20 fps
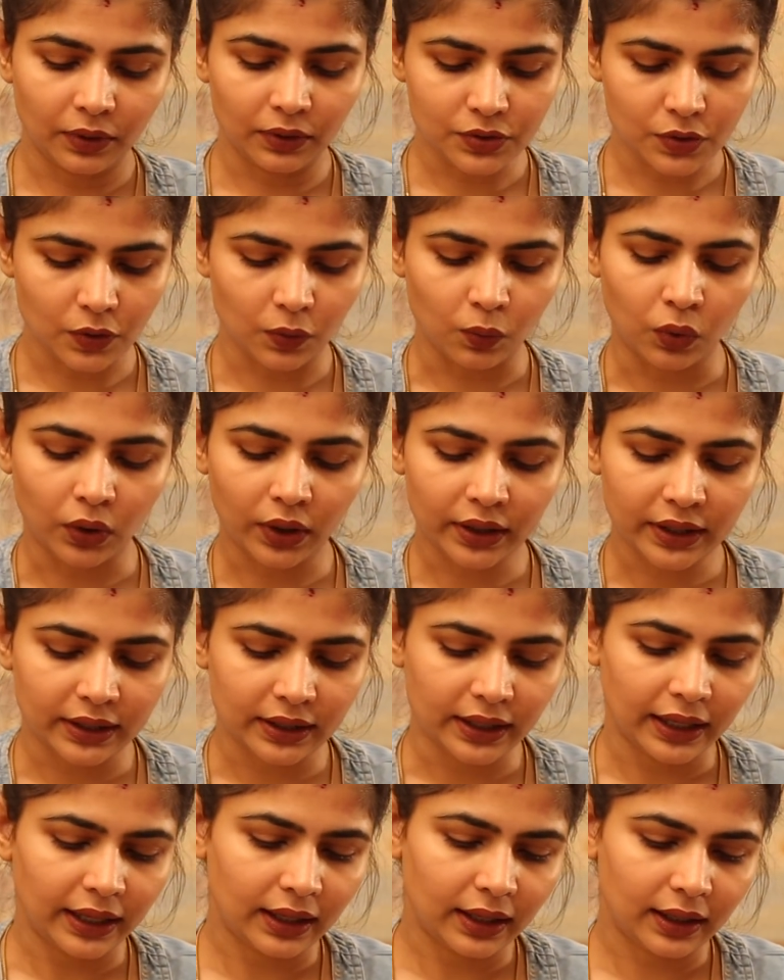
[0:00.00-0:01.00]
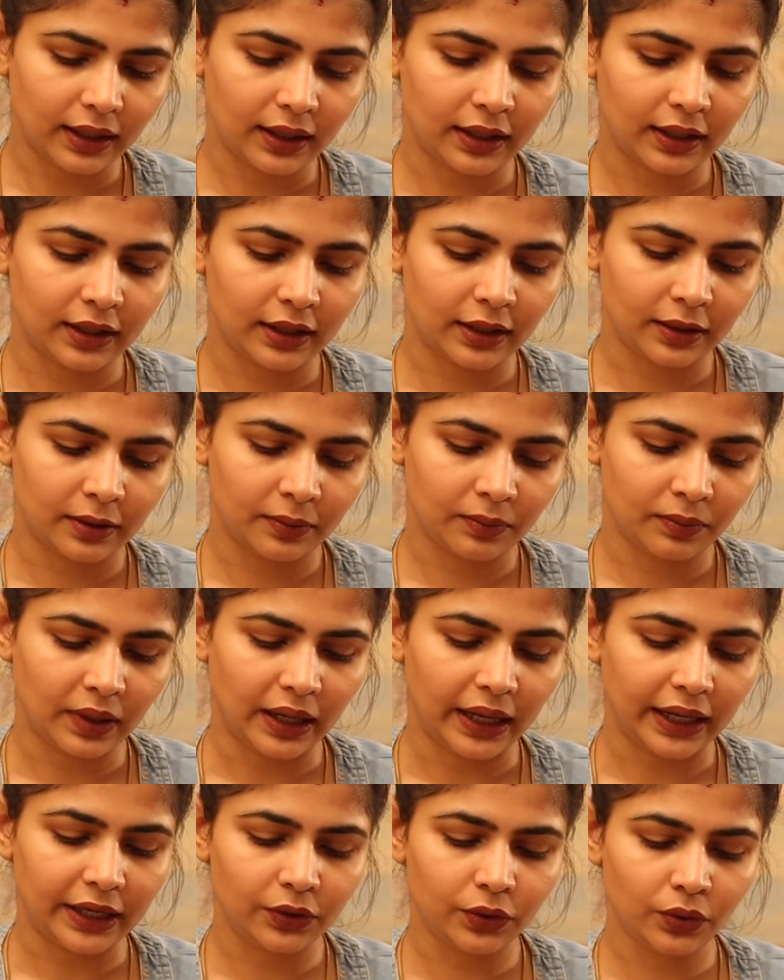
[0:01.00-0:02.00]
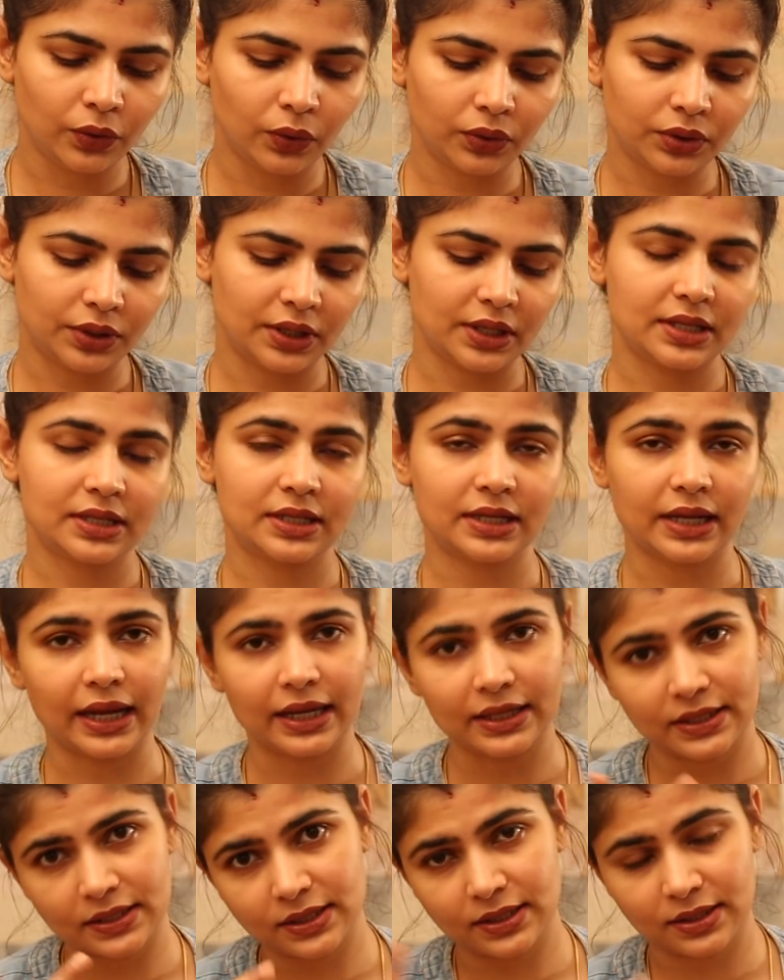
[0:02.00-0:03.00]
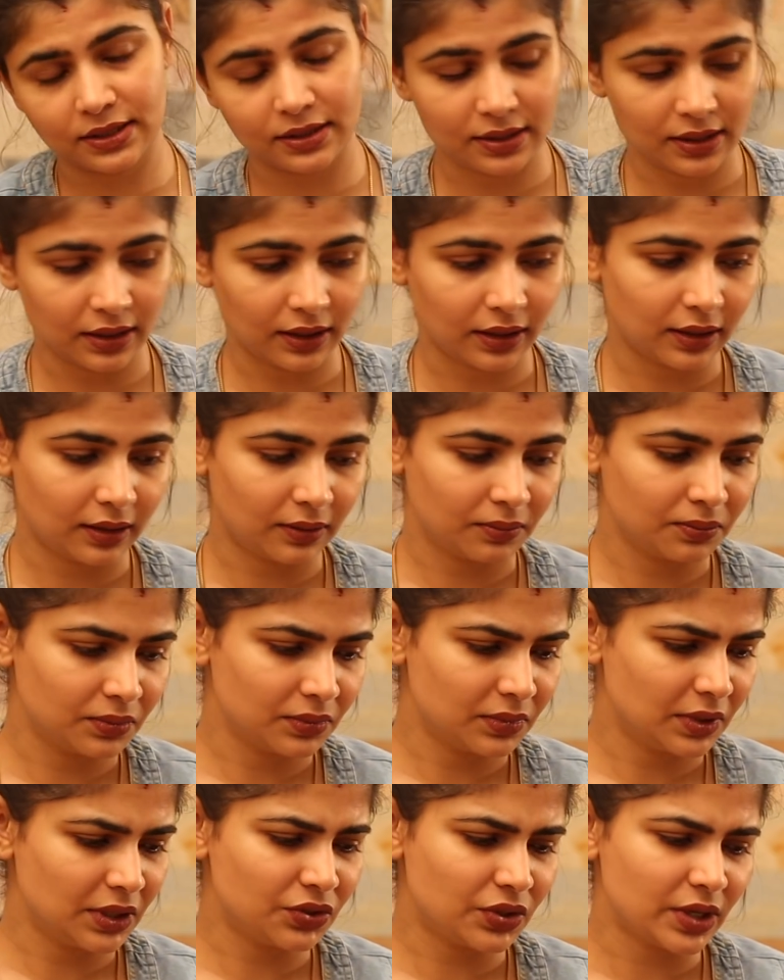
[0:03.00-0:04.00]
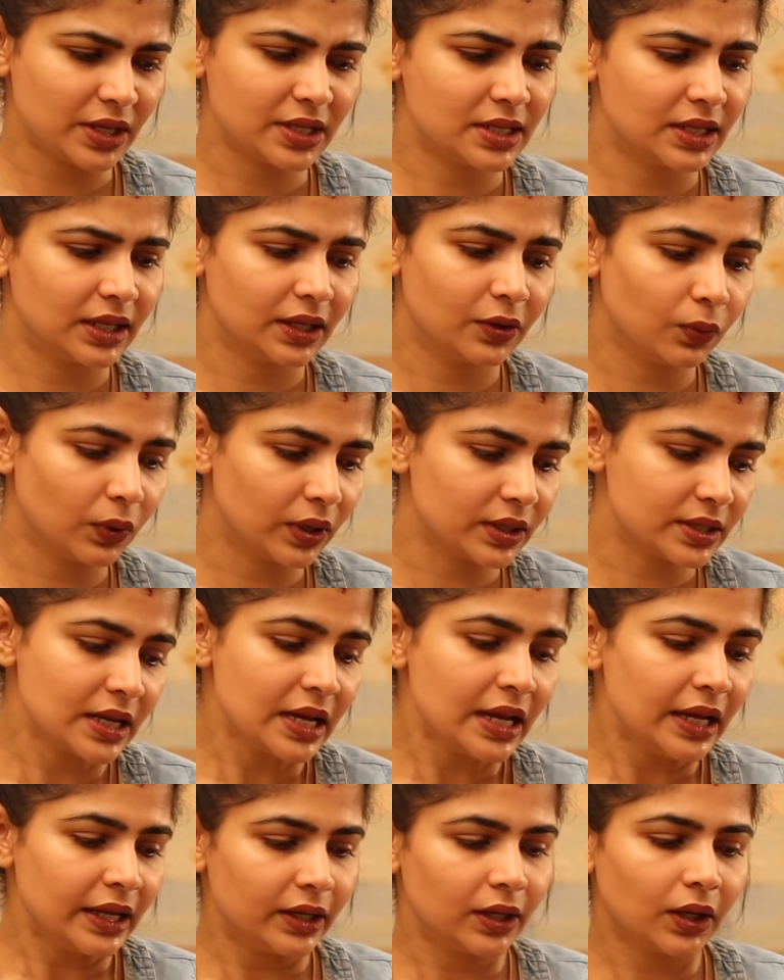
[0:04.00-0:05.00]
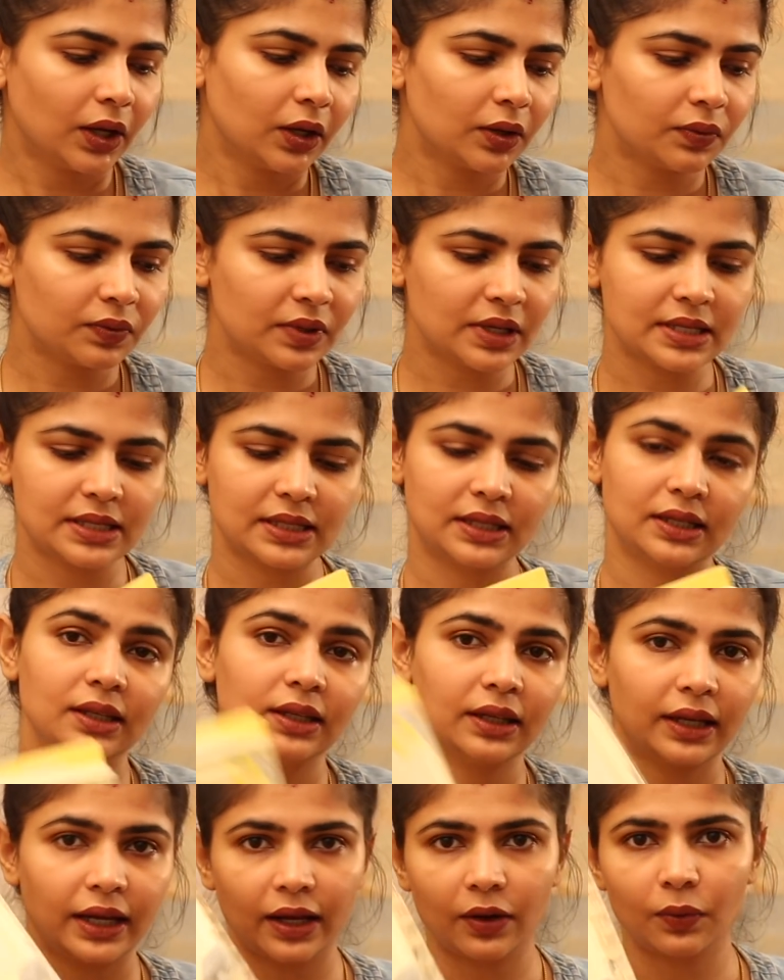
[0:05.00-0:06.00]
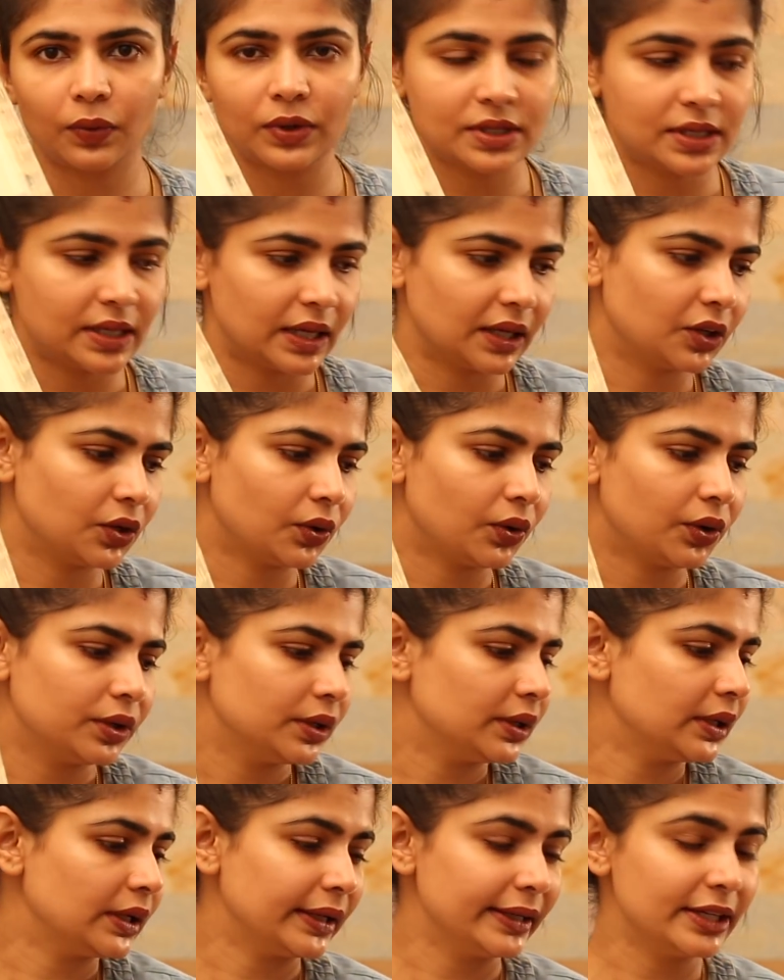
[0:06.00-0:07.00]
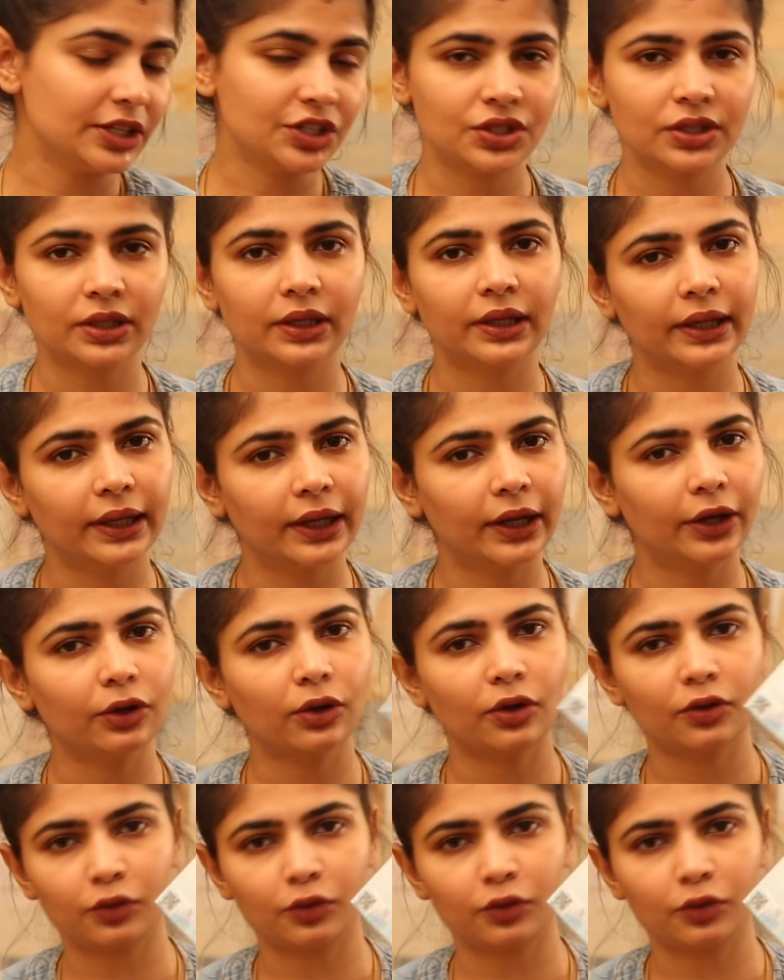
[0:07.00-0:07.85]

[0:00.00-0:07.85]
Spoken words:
So what I noticed as interesting was none of these skincare was secured in an additional layer